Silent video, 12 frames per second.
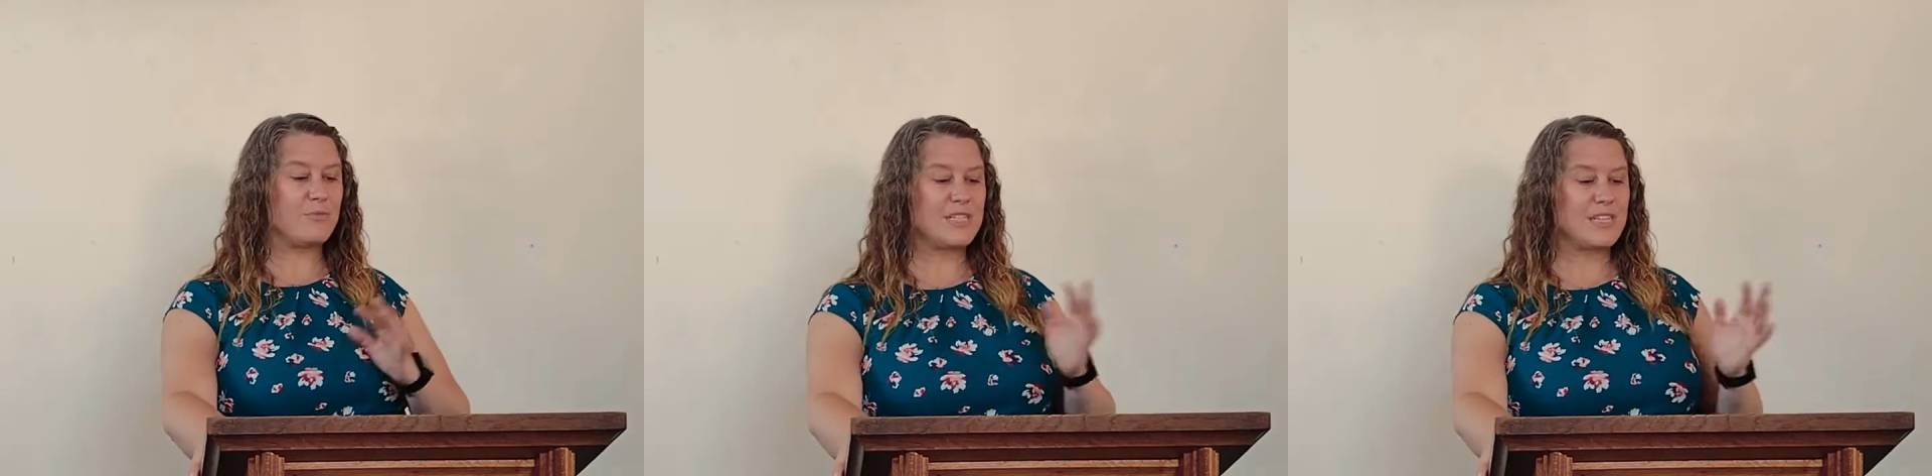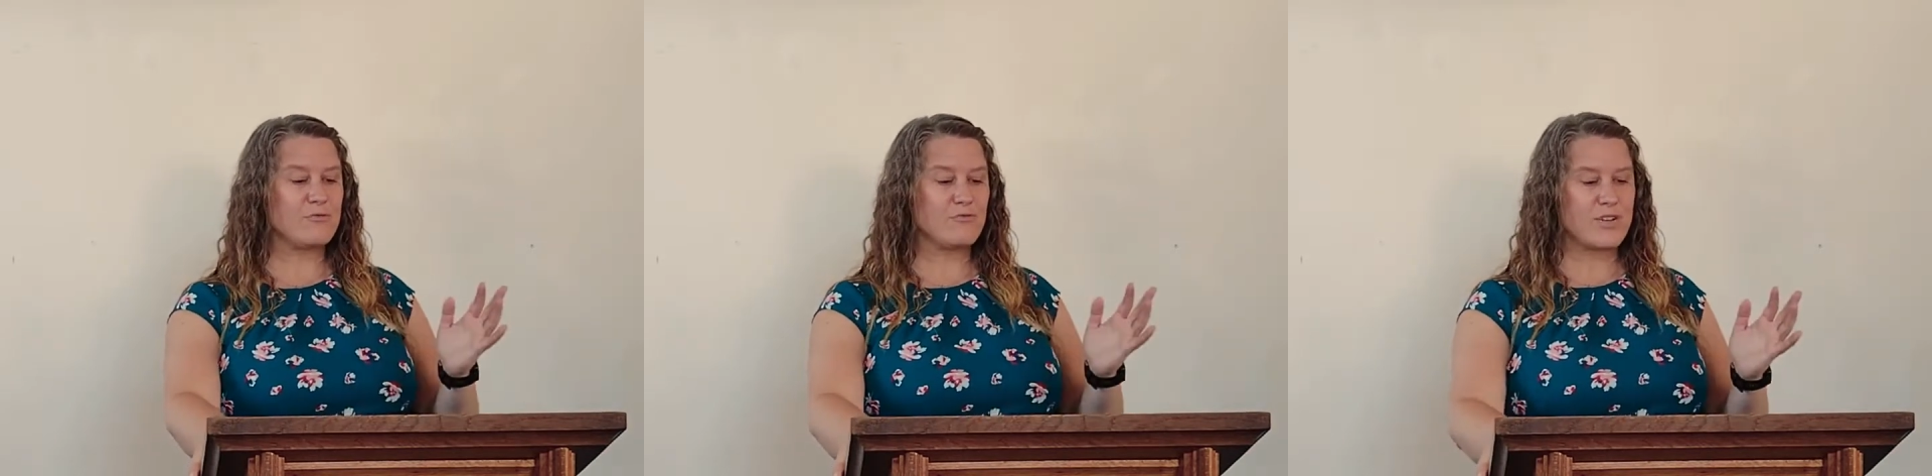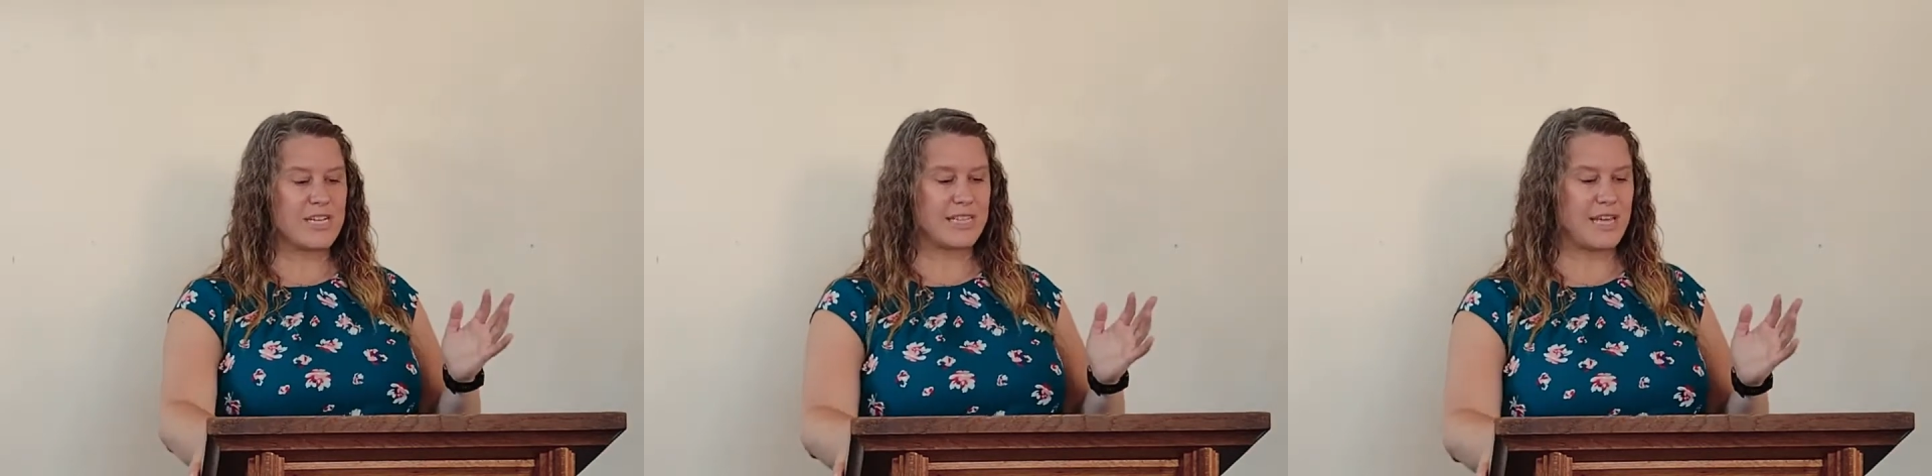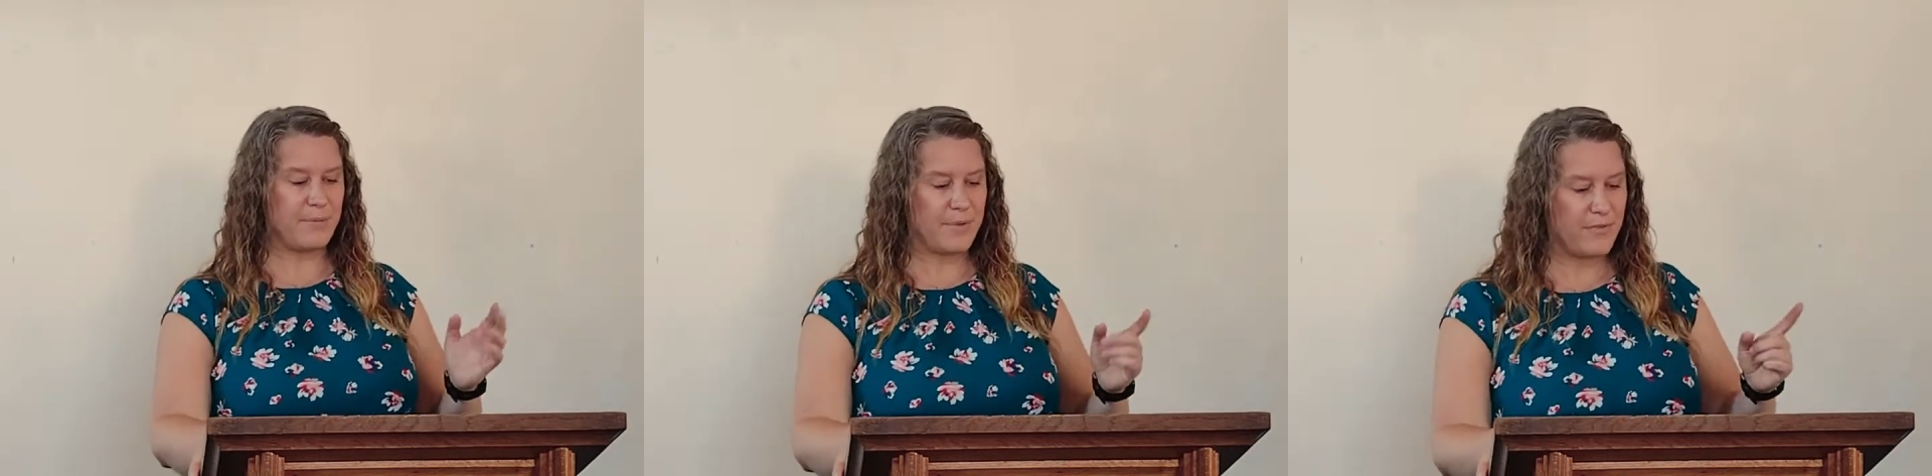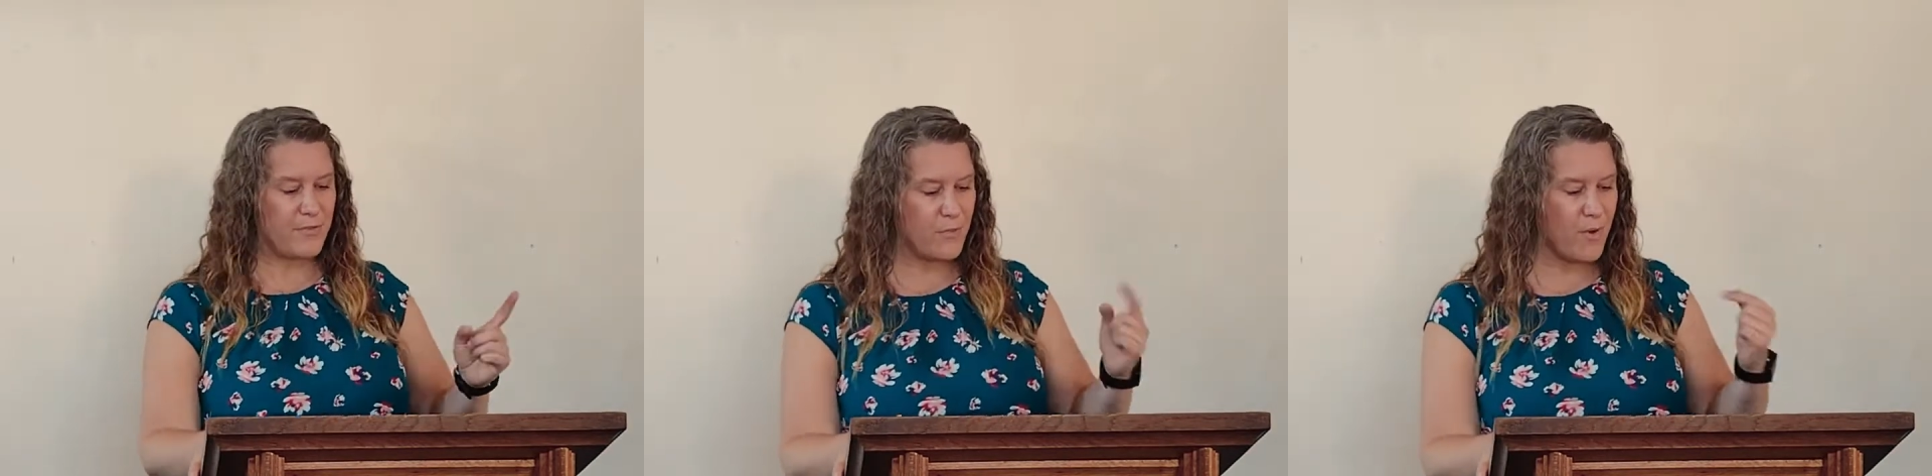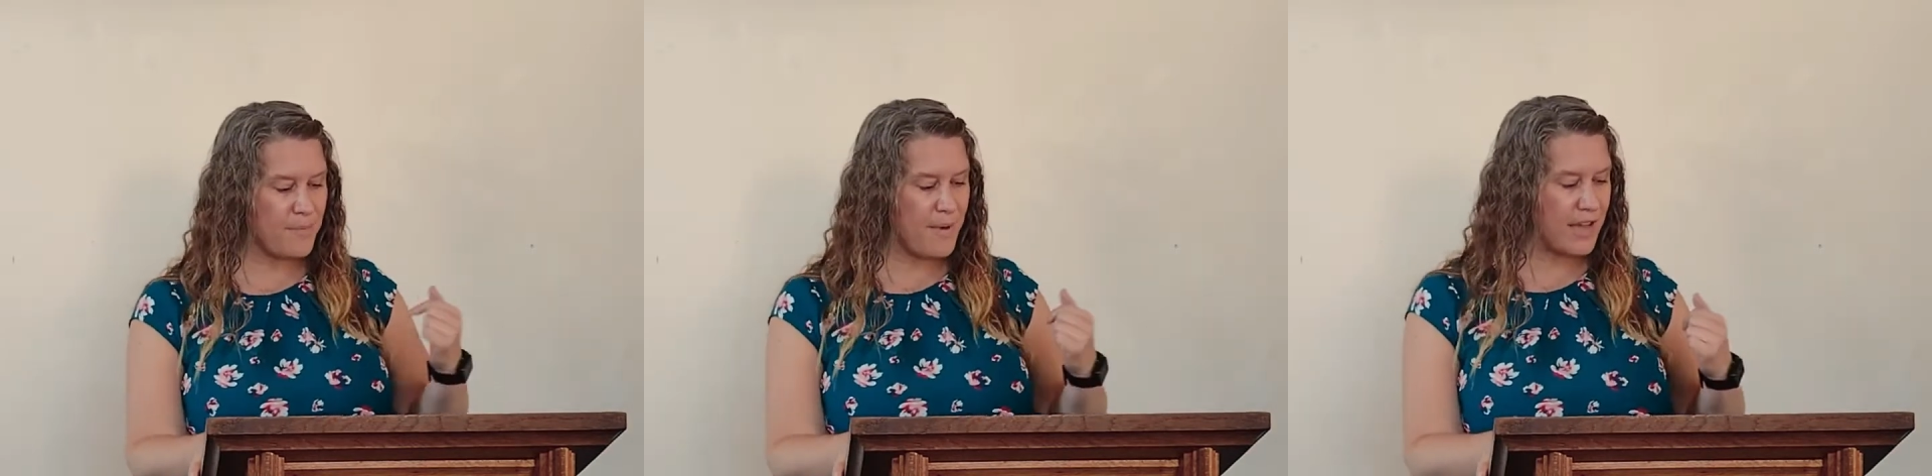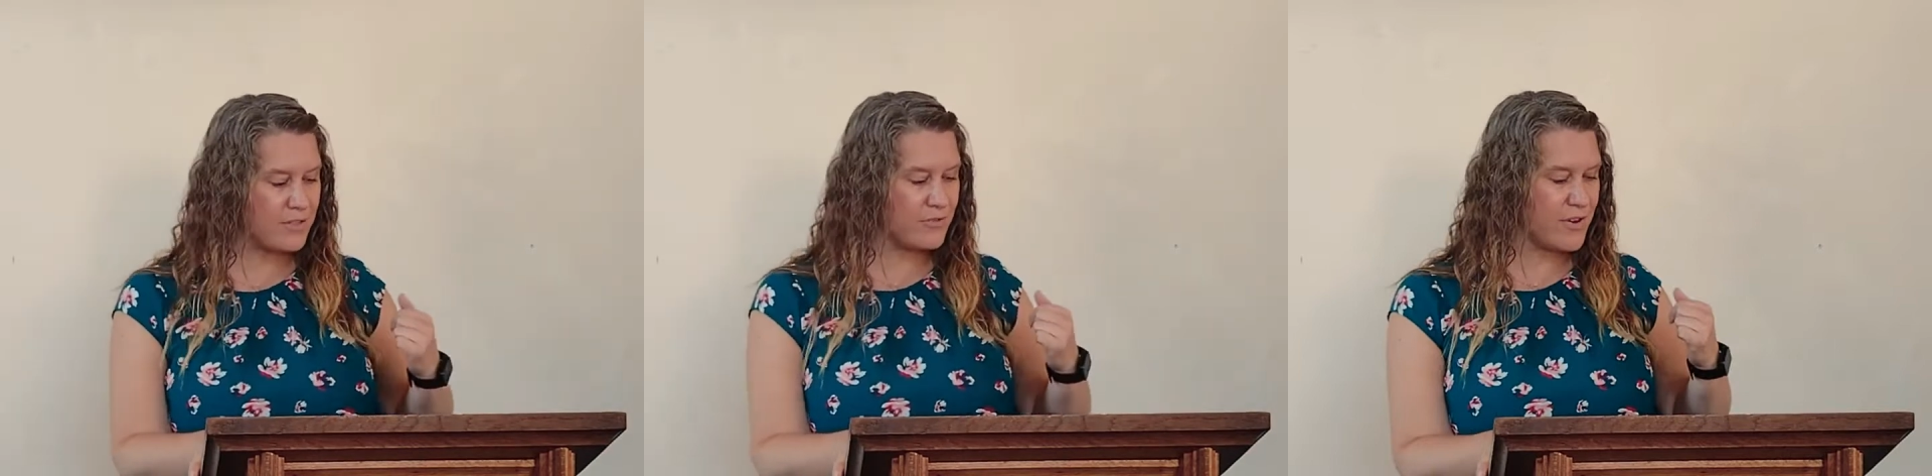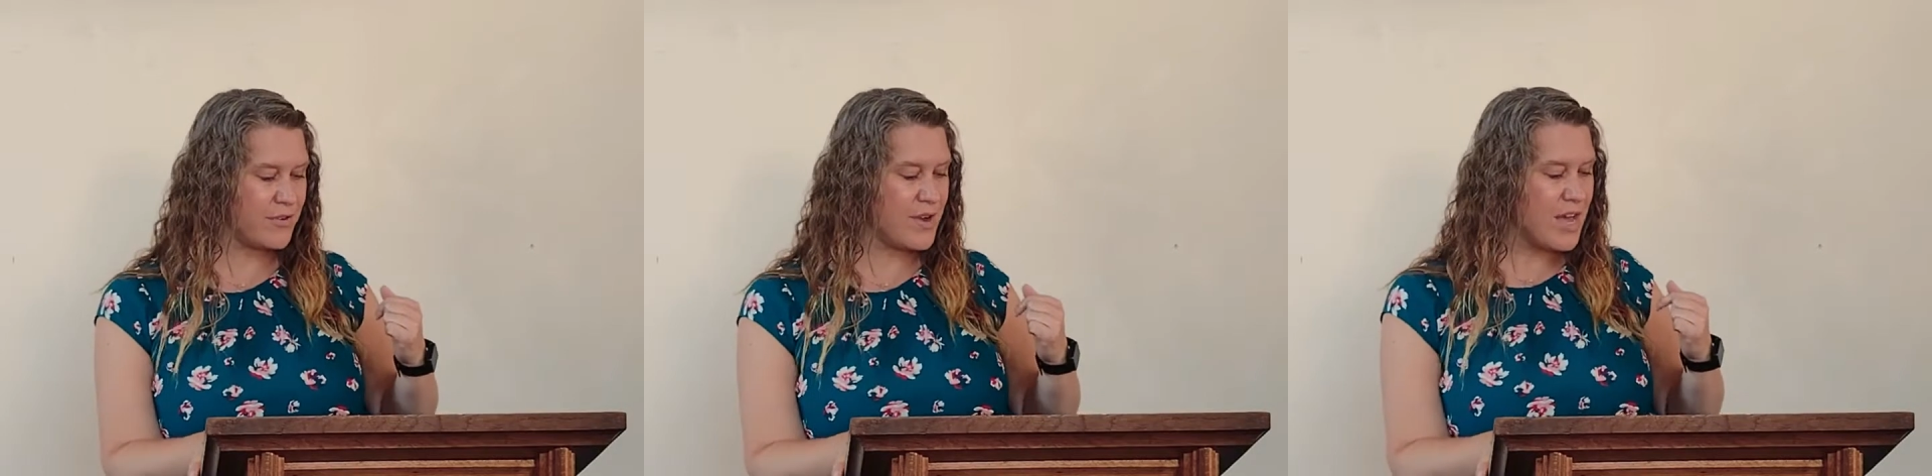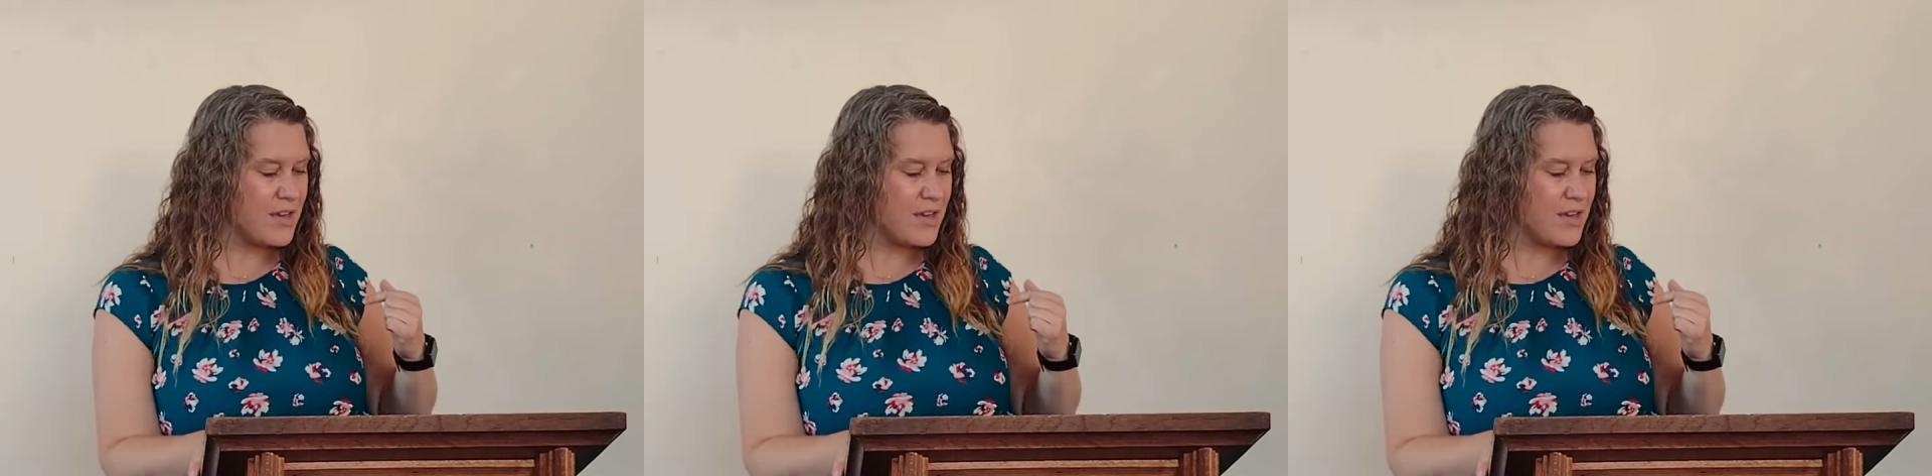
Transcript: we didn't read them, but if you went back through,